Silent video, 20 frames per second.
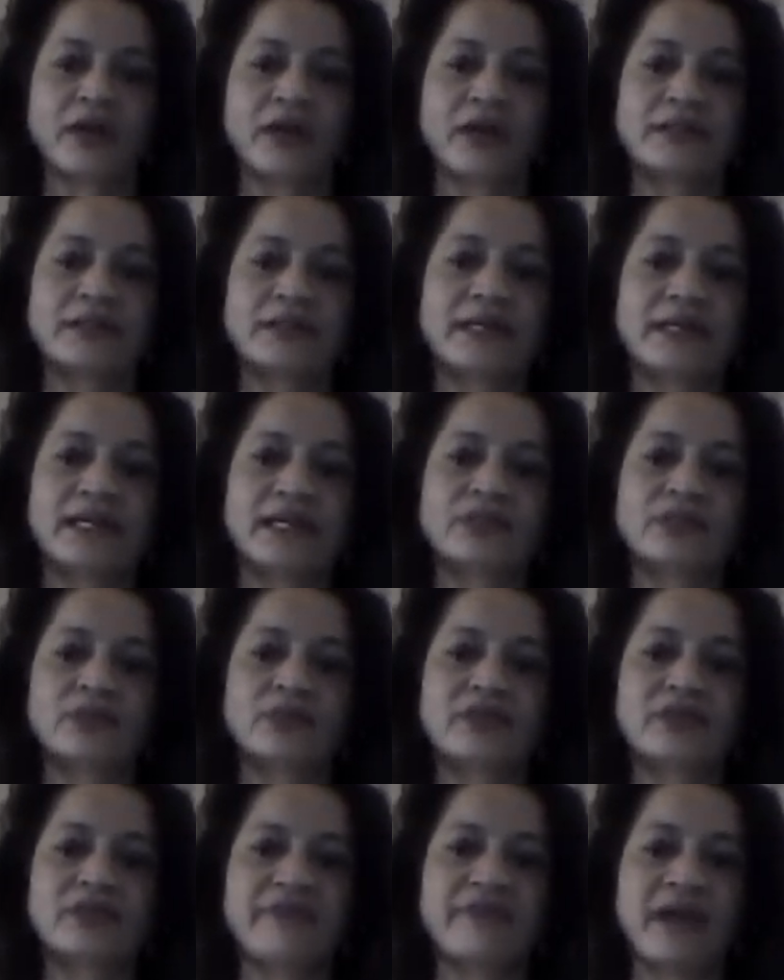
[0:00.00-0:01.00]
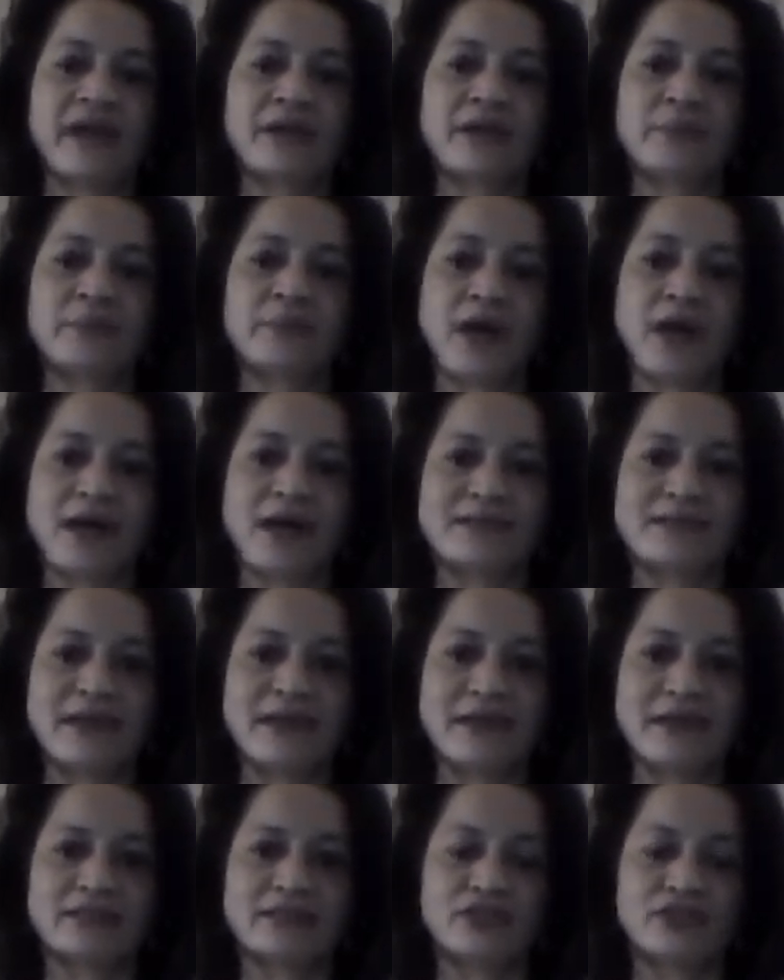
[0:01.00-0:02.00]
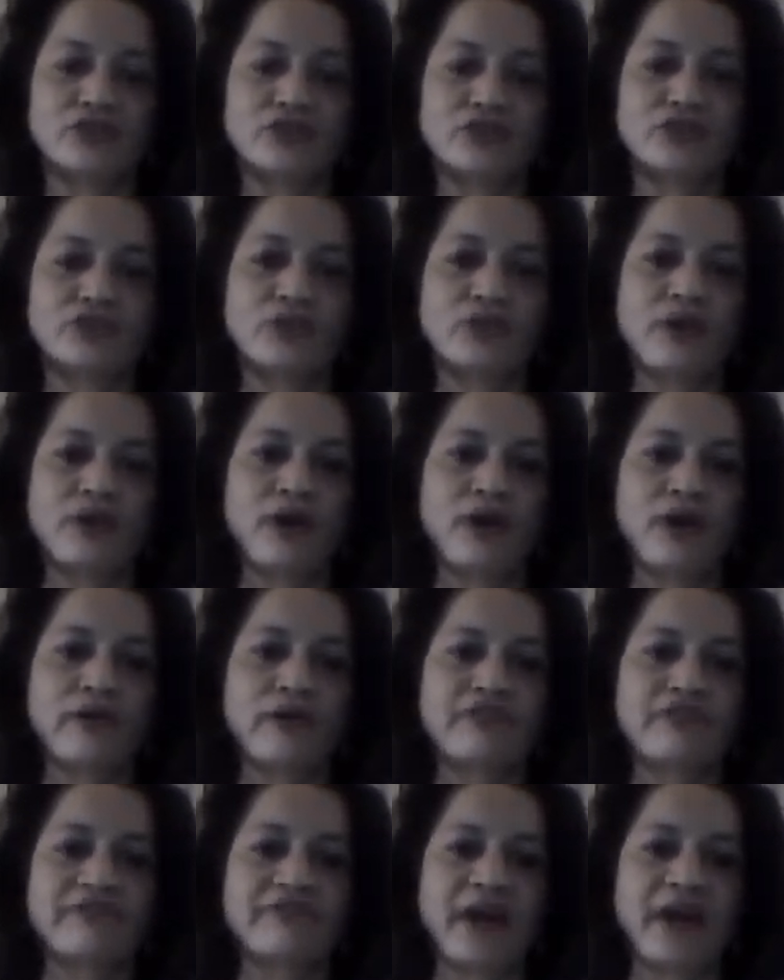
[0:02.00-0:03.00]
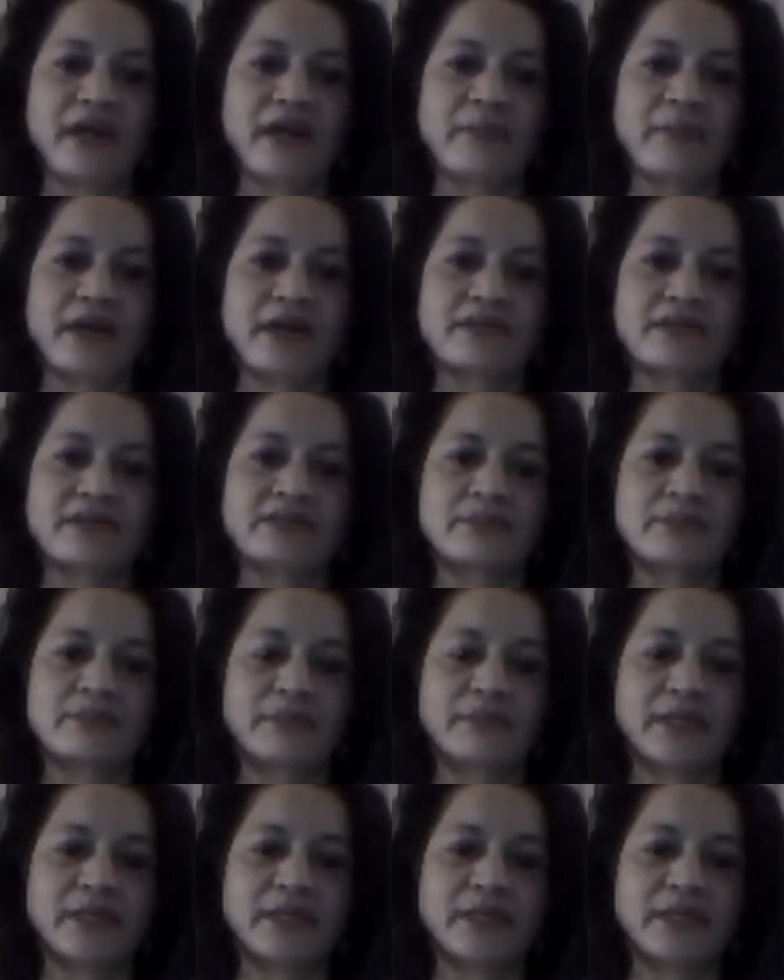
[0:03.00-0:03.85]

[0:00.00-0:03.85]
Continue to develop and test new refinements,